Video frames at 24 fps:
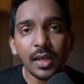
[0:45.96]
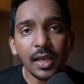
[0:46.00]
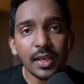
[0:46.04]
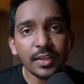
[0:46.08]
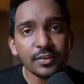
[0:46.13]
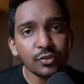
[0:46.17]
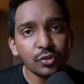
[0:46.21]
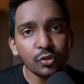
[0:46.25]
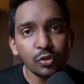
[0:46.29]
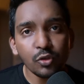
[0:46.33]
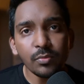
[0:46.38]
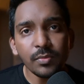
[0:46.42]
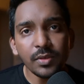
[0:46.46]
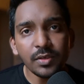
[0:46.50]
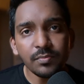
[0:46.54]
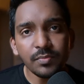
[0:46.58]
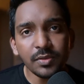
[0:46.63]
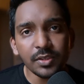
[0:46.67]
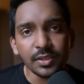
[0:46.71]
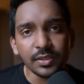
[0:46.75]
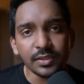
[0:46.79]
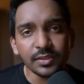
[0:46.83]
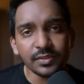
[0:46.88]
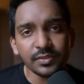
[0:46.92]
As human
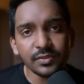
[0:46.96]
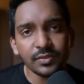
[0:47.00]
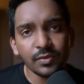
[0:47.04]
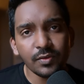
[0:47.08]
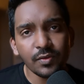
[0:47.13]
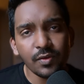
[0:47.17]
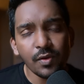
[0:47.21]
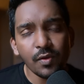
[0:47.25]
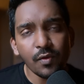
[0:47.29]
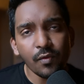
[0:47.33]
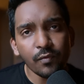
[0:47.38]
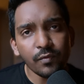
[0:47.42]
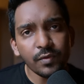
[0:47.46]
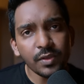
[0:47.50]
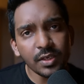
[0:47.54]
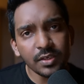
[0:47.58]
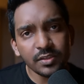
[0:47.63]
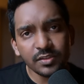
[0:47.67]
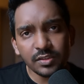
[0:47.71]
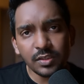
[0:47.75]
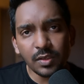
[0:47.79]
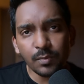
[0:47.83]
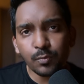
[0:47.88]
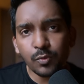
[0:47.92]
beings, we are
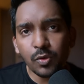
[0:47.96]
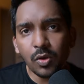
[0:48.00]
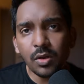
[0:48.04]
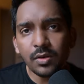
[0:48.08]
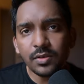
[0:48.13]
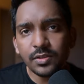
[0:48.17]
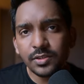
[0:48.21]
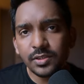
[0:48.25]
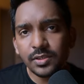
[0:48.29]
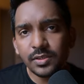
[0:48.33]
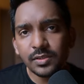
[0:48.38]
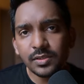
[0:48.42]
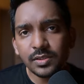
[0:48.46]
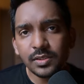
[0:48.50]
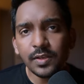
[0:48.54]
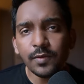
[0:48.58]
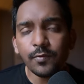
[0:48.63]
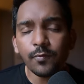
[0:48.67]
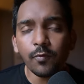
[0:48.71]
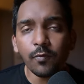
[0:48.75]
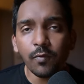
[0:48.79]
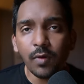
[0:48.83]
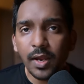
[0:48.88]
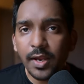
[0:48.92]
subconsciously
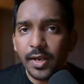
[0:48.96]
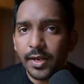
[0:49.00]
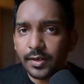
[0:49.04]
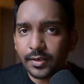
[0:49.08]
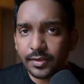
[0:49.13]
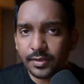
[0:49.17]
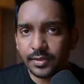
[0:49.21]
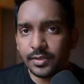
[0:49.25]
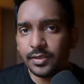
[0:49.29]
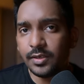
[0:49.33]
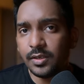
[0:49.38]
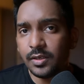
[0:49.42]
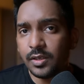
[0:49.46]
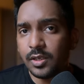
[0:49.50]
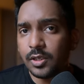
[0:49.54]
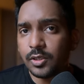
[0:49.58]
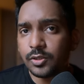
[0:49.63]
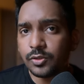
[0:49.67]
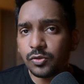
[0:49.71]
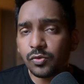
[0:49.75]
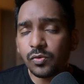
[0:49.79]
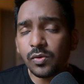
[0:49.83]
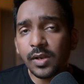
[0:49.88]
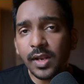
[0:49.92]
wired
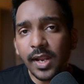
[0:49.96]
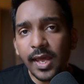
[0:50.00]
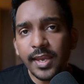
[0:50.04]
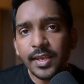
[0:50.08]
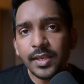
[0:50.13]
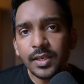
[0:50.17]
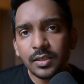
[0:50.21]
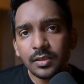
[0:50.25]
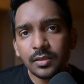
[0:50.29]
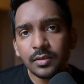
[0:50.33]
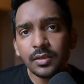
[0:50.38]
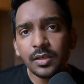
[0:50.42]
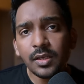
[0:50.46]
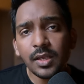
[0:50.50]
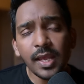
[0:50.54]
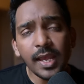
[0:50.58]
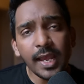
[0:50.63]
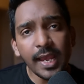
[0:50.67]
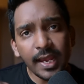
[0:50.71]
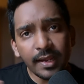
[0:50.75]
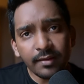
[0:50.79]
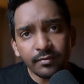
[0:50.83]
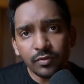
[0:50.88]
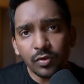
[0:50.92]
to like,
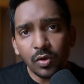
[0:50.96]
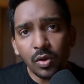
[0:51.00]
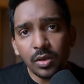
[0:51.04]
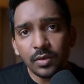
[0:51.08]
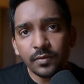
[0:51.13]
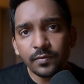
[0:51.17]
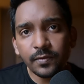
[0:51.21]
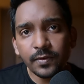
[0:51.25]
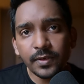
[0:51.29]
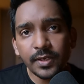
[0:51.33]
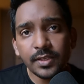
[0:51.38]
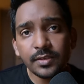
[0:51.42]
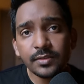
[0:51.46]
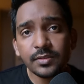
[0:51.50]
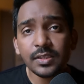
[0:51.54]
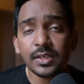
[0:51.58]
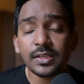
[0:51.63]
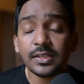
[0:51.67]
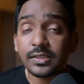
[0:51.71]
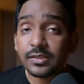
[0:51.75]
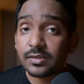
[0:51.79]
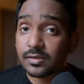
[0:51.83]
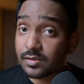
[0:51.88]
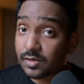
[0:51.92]
have confidence,
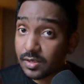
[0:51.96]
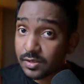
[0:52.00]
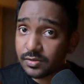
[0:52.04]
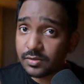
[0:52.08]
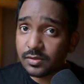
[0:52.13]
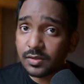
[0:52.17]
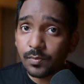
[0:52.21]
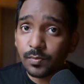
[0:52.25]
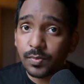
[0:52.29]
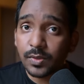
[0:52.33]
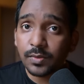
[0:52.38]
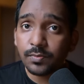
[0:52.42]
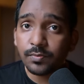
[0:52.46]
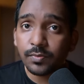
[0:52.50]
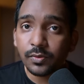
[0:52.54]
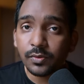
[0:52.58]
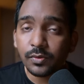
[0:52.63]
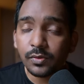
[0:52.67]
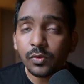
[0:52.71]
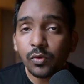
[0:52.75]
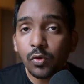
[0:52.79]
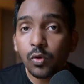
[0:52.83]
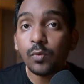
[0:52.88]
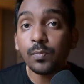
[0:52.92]
and trust the people
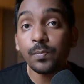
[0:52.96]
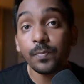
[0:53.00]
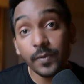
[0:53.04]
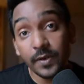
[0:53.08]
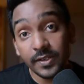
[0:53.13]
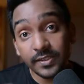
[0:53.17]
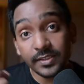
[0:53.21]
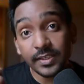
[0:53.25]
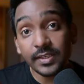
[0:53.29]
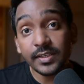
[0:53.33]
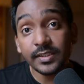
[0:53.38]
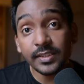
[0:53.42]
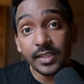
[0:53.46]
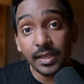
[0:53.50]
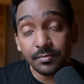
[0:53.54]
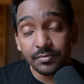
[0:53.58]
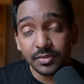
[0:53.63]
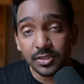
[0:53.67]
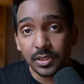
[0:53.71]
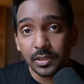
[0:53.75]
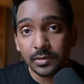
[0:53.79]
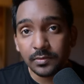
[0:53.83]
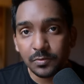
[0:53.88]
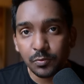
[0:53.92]
who present
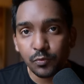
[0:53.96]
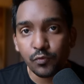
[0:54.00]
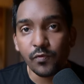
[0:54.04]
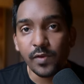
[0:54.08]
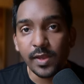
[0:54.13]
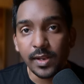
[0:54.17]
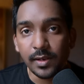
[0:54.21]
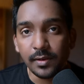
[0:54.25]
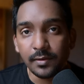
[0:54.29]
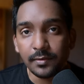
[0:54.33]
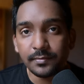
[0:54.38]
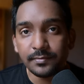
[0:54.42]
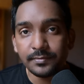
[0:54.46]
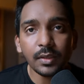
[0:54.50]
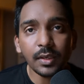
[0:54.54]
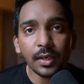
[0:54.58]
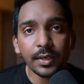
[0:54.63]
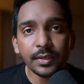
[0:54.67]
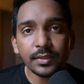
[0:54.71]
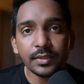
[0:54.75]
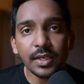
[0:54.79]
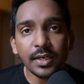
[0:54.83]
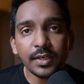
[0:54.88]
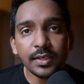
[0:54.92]
themselves well.
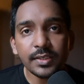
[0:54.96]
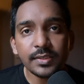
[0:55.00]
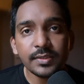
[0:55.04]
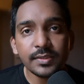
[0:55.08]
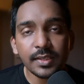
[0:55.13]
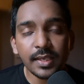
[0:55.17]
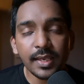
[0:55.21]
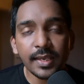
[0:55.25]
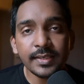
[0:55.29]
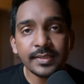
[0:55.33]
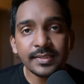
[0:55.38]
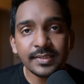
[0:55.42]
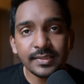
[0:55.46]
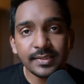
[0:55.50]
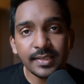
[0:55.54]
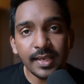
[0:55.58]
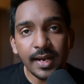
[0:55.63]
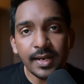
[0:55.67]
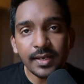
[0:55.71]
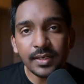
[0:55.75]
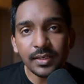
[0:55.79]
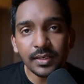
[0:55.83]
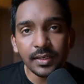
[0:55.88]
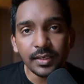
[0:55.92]
And that is
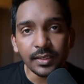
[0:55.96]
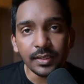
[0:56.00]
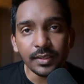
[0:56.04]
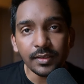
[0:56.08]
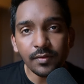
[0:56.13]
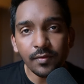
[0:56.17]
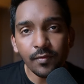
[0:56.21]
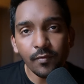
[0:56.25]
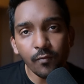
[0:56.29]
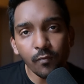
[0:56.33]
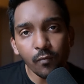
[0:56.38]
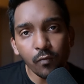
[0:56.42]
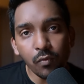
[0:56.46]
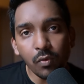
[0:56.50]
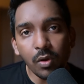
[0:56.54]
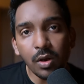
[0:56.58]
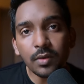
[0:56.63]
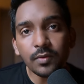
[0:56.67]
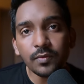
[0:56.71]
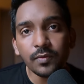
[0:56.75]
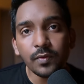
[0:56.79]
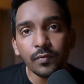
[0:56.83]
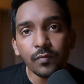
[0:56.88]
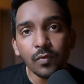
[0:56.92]
exactly
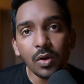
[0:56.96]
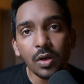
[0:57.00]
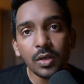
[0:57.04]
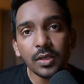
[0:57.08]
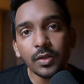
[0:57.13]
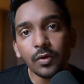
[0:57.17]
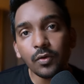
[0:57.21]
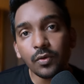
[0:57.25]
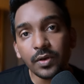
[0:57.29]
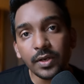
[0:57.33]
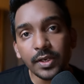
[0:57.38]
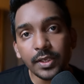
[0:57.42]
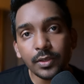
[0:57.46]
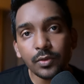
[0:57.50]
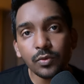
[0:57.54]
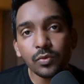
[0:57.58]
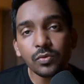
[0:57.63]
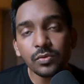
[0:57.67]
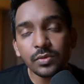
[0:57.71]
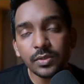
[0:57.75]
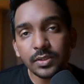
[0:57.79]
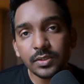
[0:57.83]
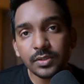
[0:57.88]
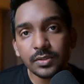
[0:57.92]
what we want our
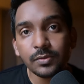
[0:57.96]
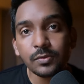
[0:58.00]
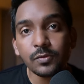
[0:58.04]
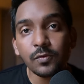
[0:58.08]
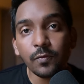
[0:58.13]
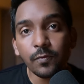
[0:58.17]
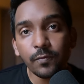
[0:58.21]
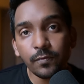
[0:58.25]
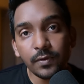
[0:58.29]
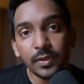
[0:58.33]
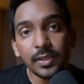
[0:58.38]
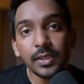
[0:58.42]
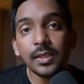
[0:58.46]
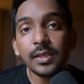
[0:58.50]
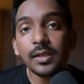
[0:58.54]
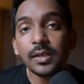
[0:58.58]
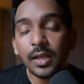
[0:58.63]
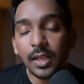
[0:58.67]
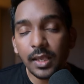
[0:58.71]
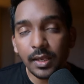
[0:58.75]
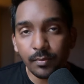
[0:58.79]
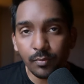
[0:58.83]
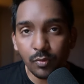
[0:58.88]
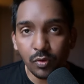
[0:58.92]
recruiters to
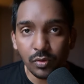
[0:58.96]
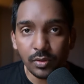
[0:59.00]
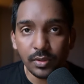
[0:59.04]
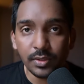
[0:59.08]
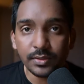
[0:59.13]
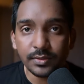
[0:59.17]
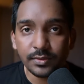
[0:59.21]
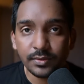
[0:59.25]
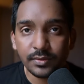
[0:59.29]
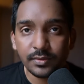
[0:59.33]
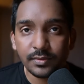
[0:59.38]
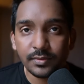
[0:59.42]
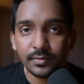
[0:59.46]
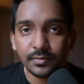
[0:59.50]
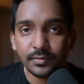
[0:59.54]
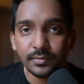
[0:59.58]
feel about us.